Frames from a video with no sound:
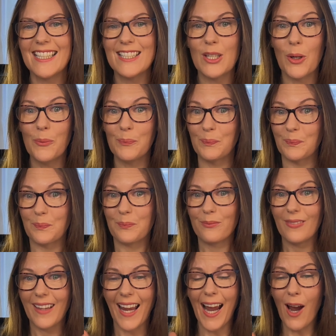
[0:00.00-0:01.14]
So
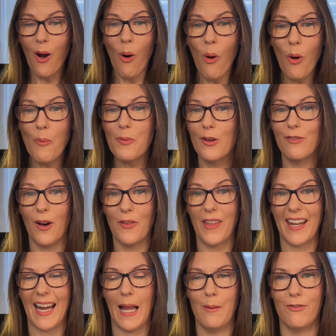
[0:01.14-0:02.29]
I hope you found
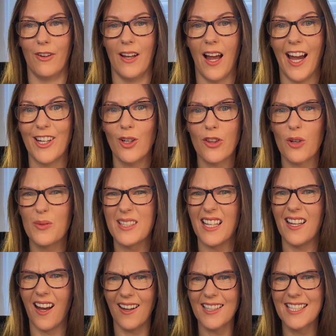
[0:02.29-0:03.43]
that helpful. I know there was a
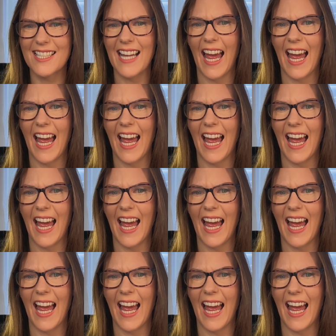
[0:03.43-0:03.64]
lot.